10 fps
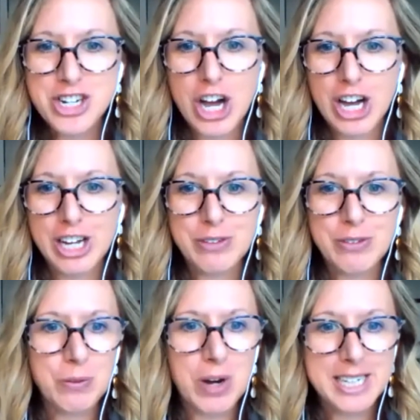John
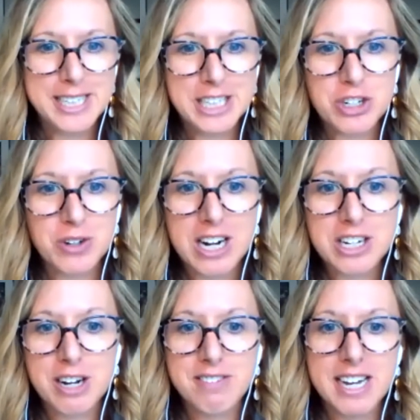was the
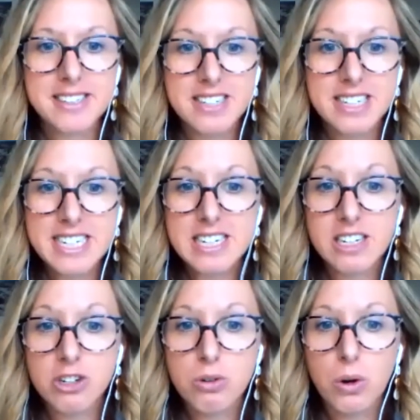director of STD
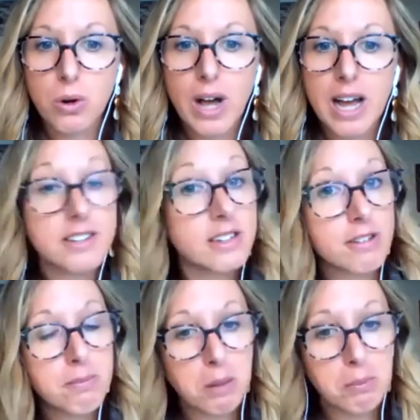control at
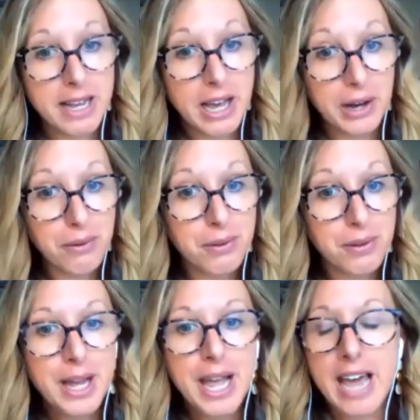Denver Public Health,
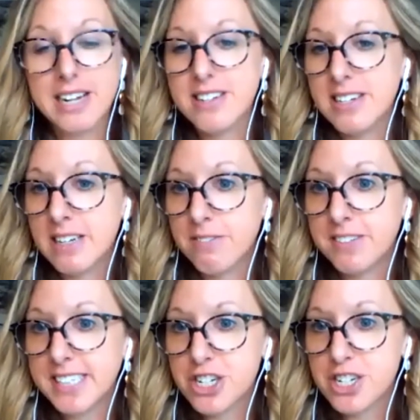an attending
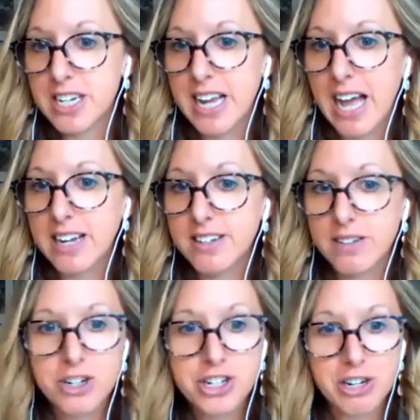physician at
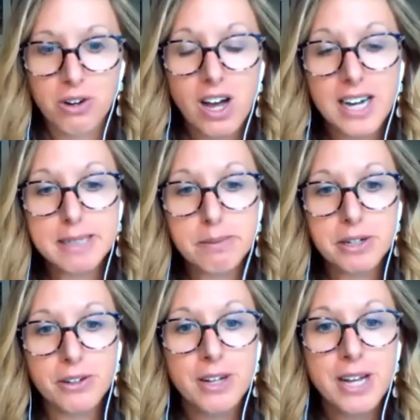Denver General
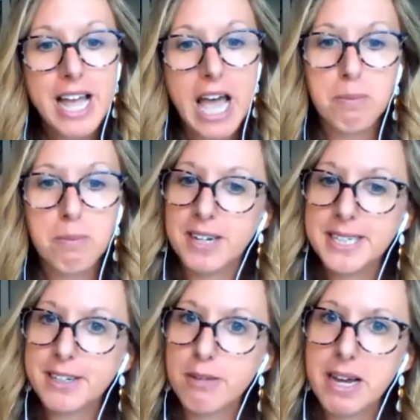Hospital, and
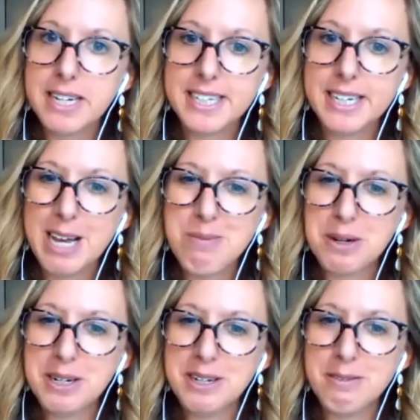professor of medicine and
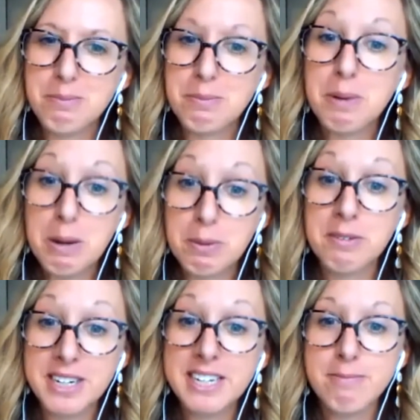
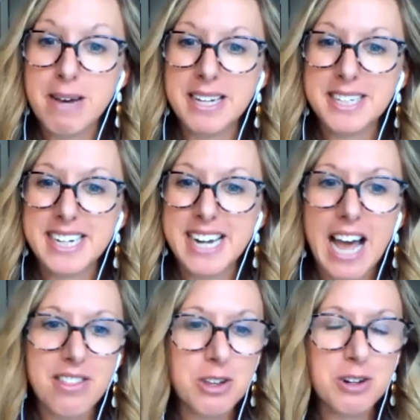preventative medicine
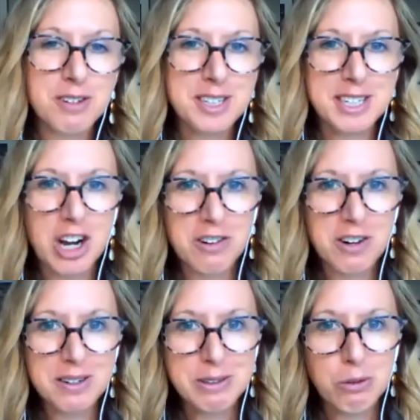at the University of
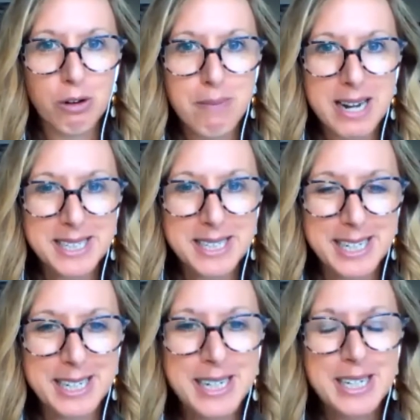Colorado School of Medicine.